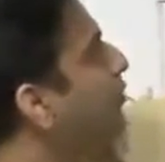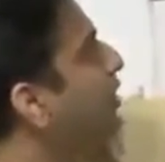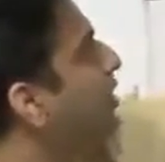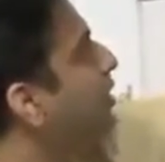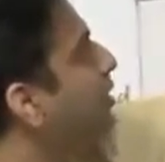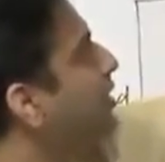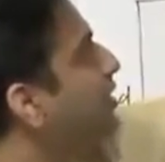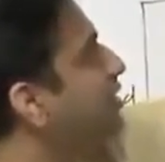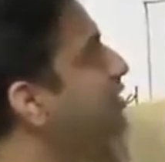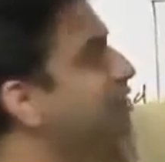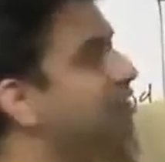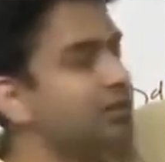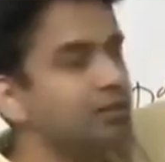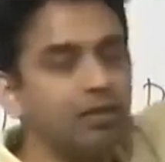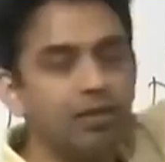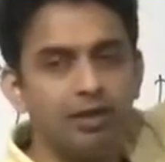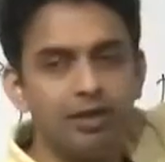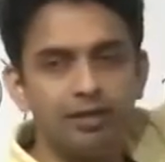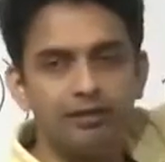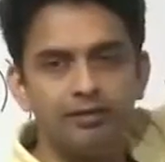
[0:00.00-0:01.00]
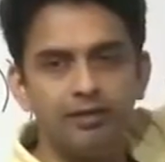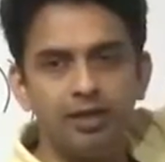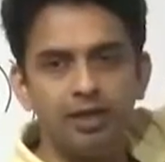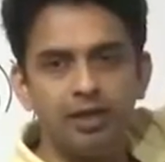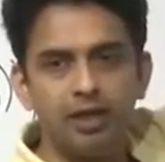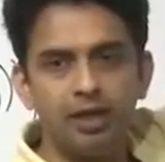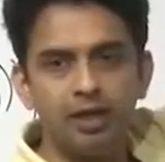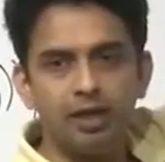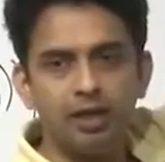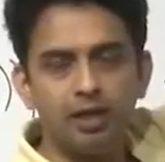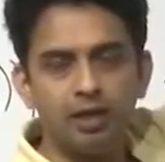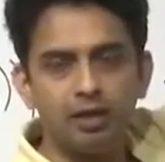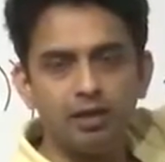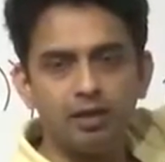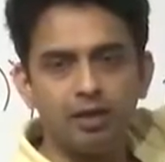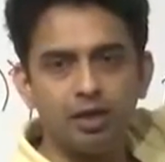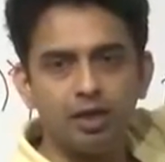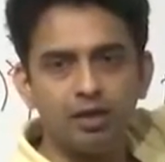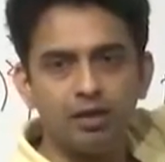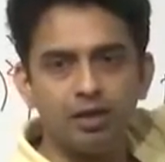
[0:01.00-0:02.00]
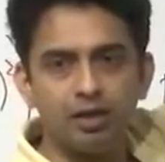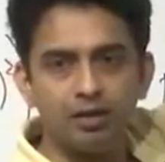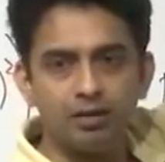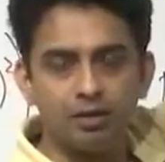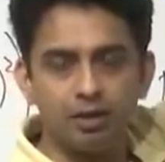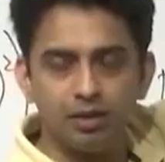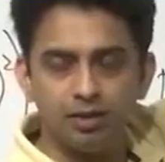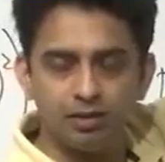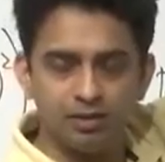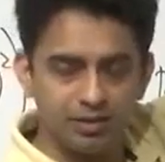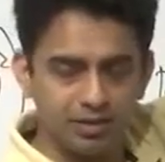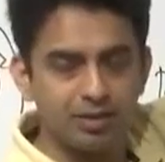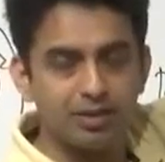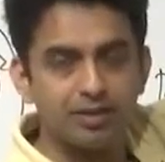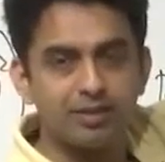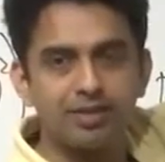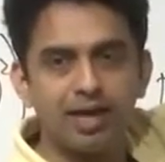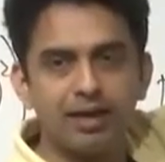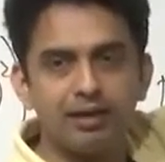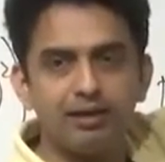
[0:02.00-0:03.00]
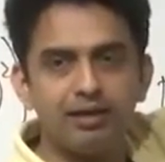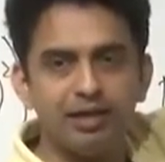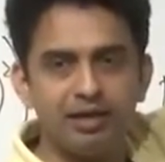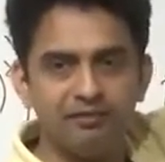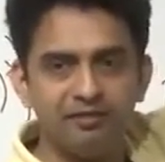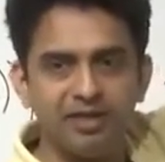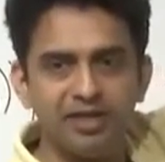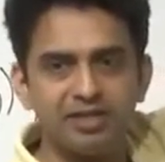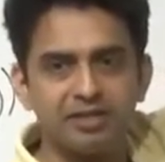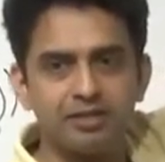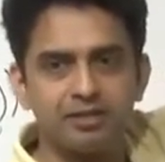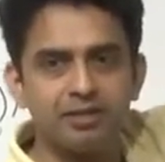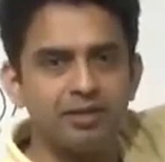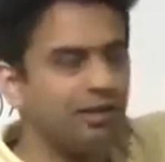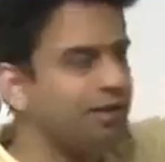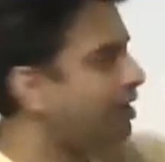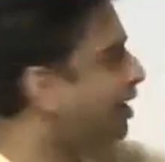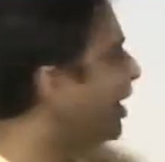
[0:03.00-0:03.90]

of here is generally the, uh, uh, uh, is the standard deviation,